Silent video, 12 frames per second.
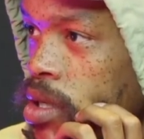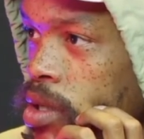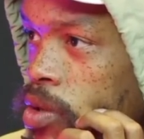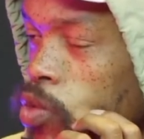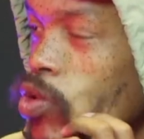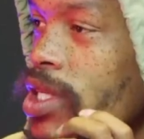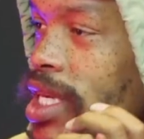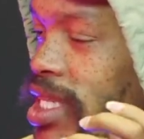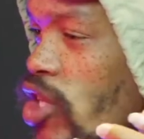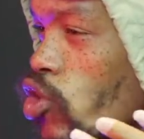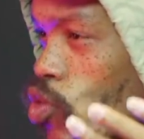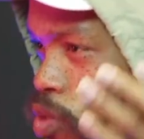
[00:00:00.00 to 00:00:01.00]
Who says
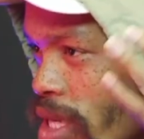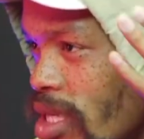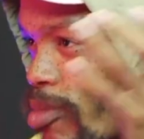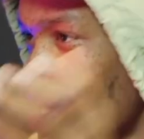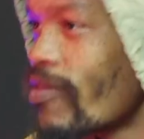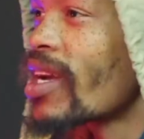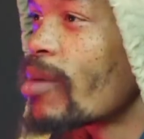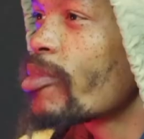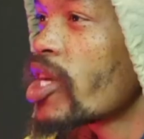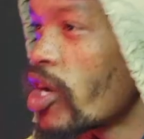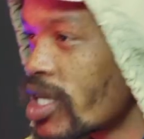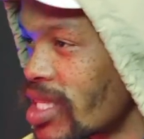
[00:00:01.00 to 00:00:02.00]
that you as a private
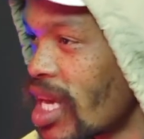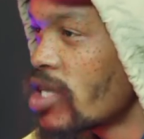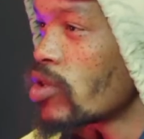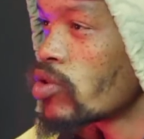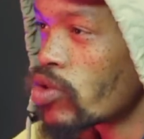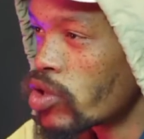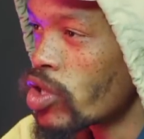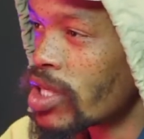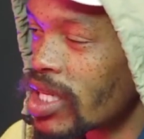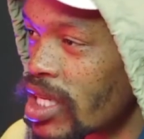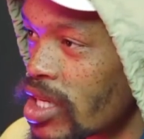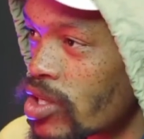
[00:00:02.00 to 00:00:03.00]
company are entitled to a
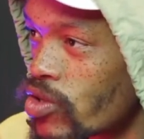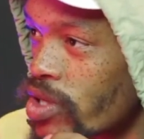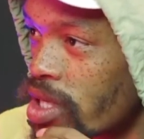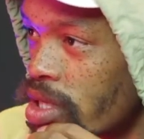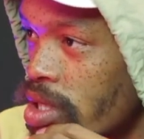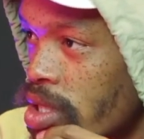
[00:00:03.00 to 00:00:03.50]
certain industry?